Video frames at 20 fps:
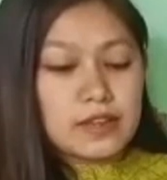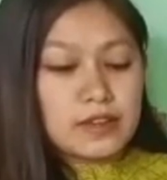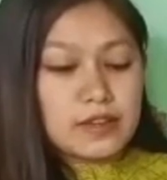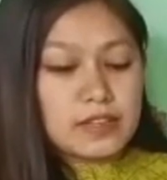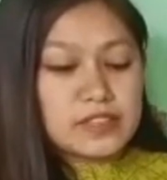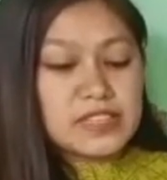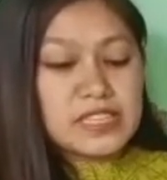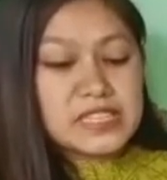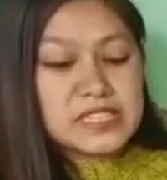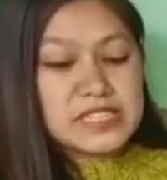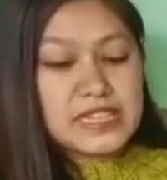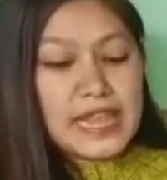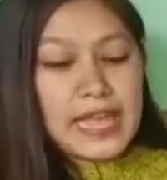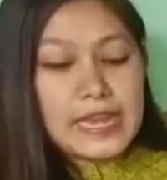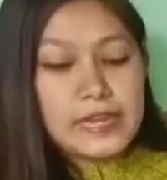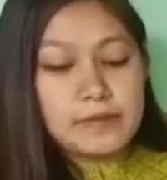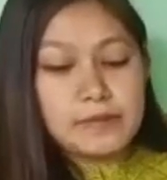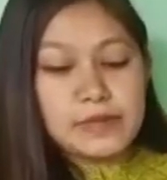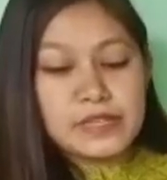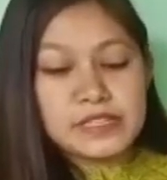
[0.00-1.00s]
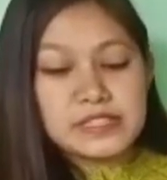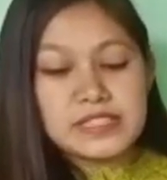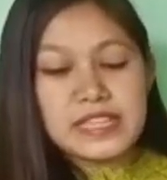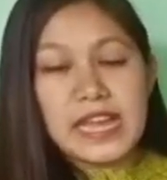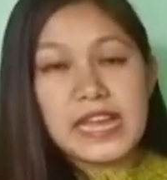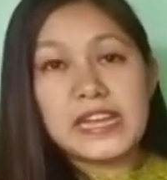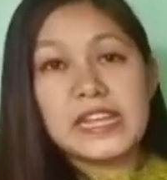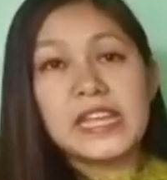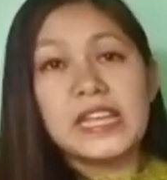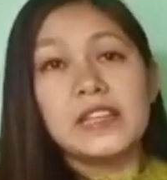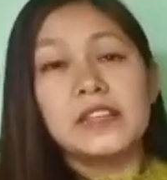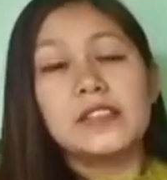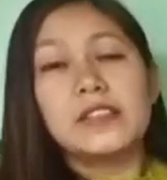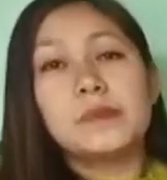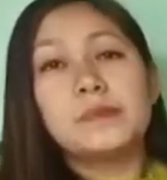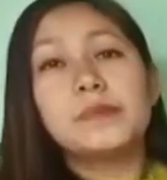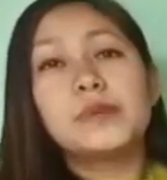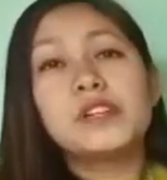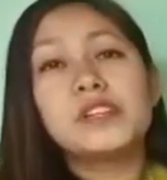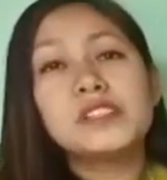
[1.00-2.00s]
this line means that the
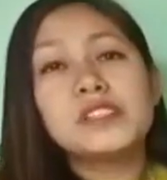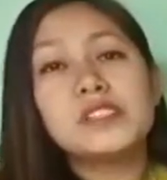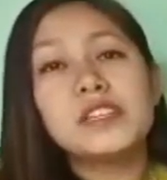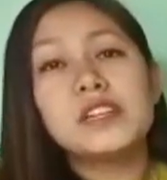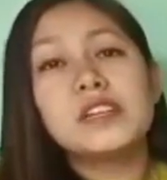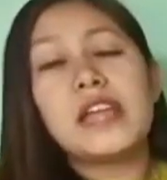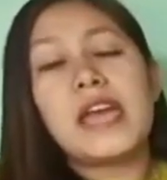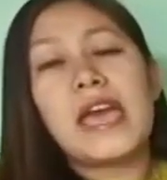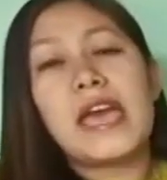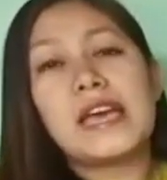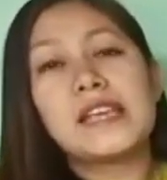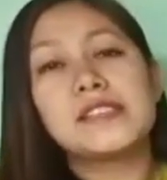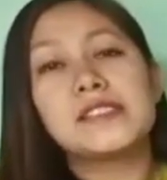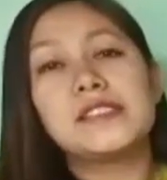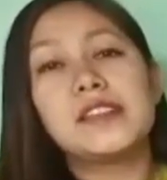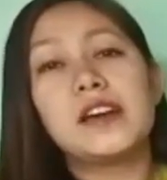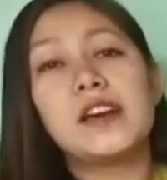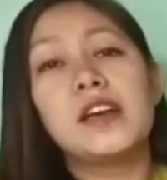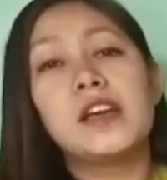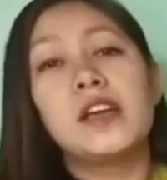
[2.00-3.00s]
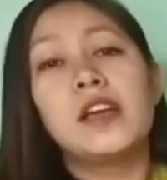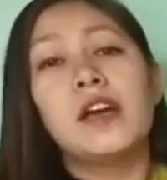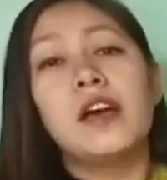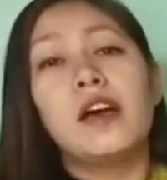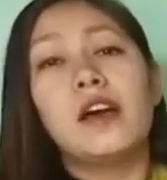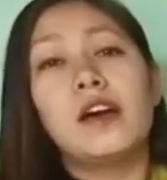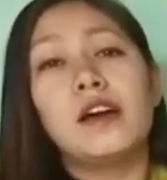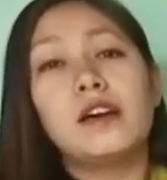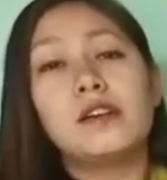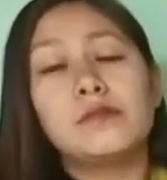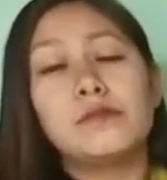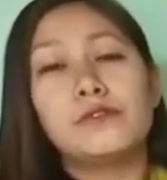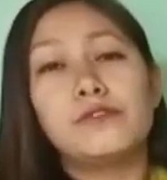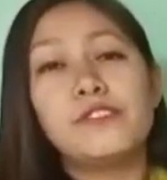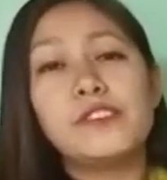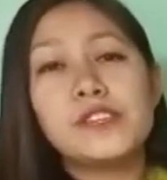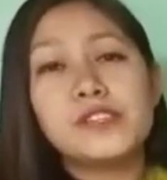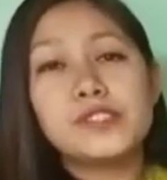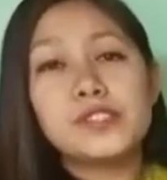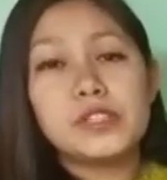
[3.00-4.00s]
person has the
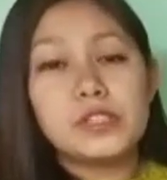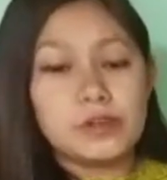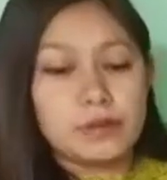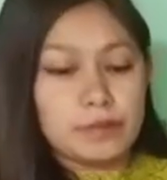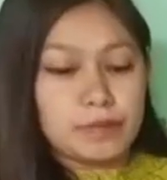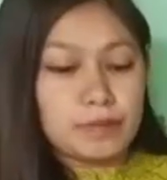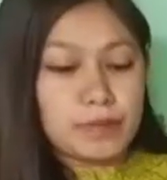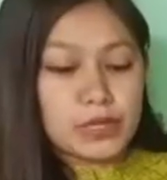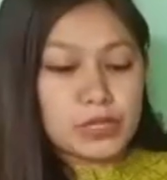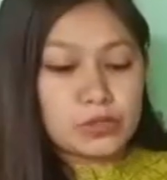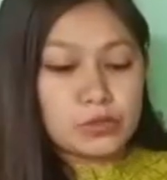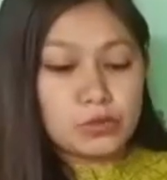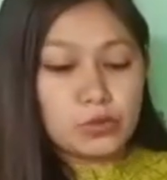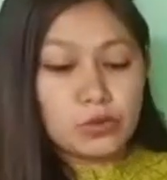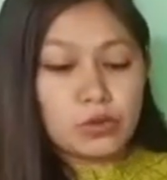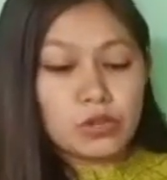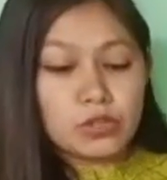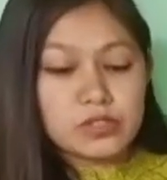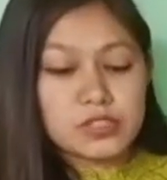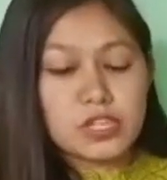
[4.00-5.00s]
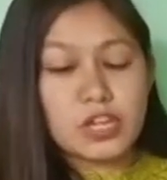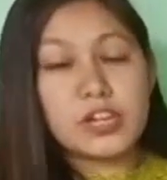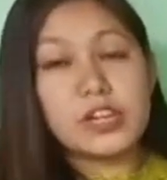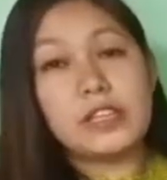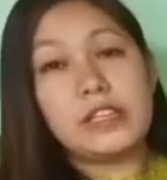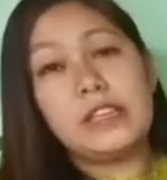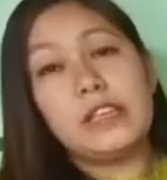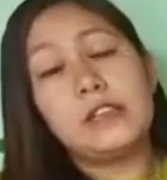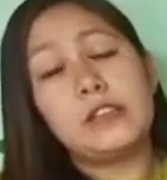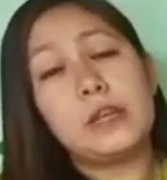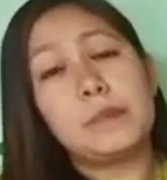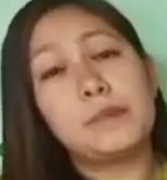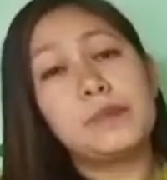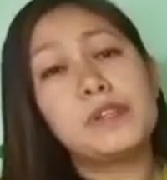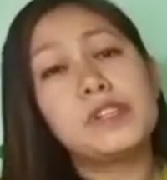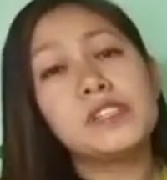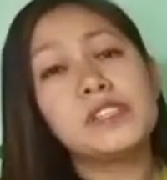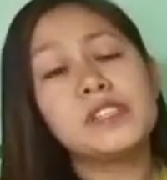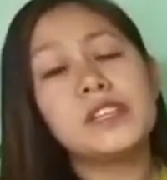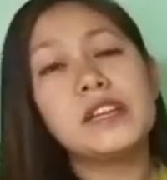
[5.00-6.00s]
vision, but no, sorry, the
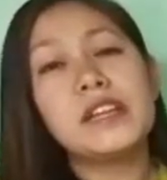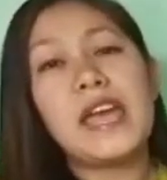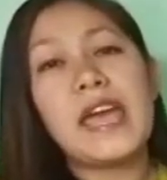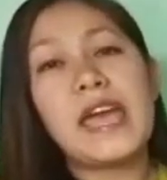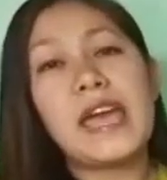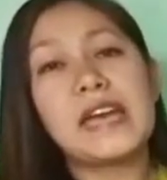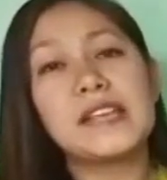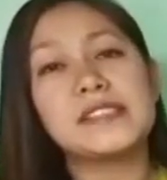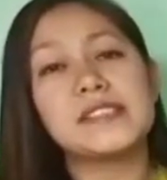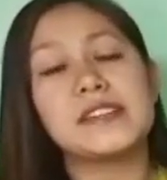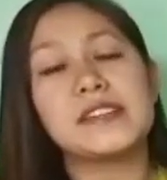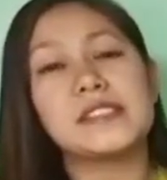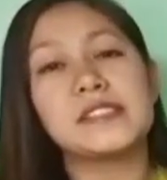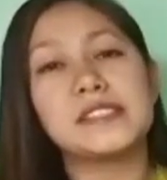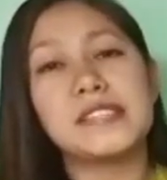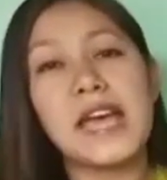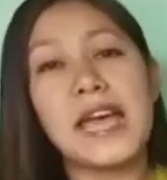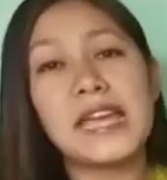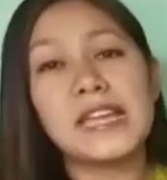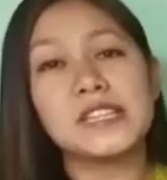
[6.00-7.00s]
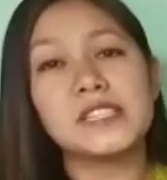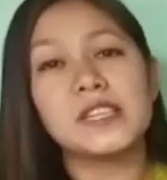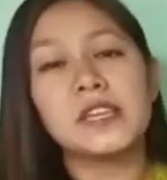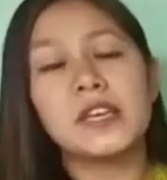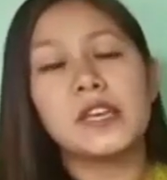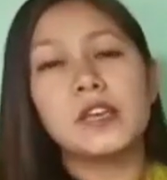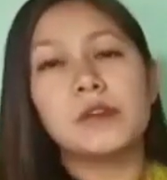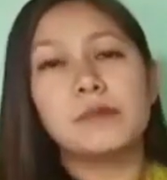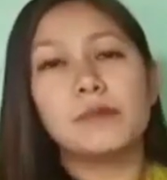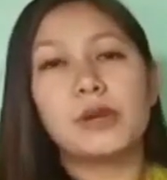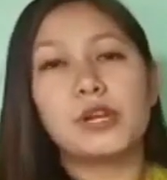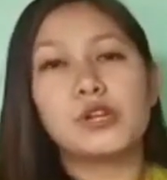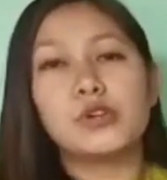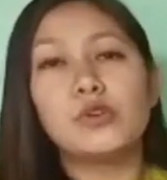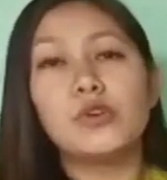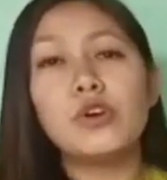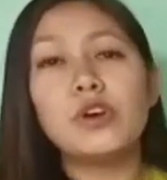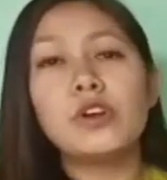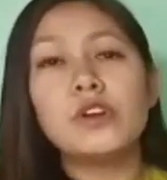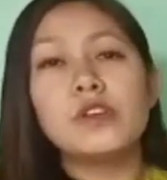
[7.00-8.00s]
person has a sight but
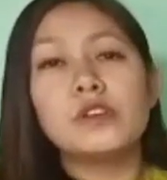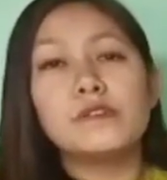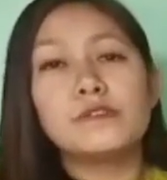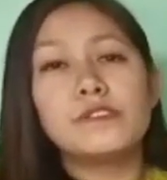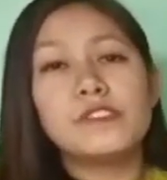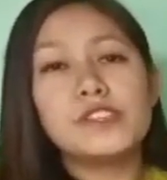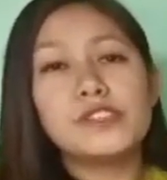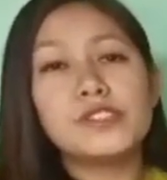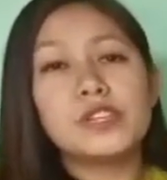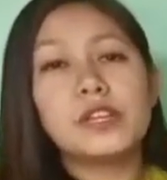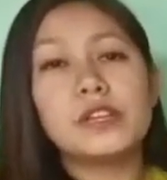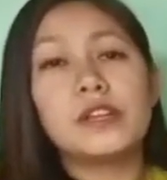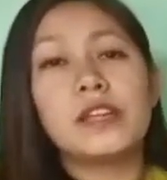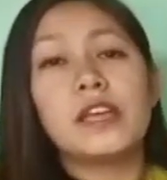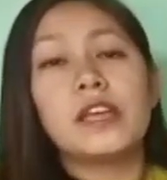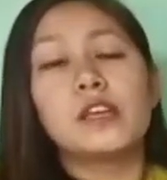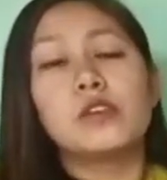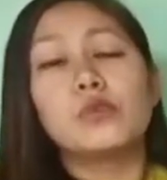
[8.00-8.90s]
no vision.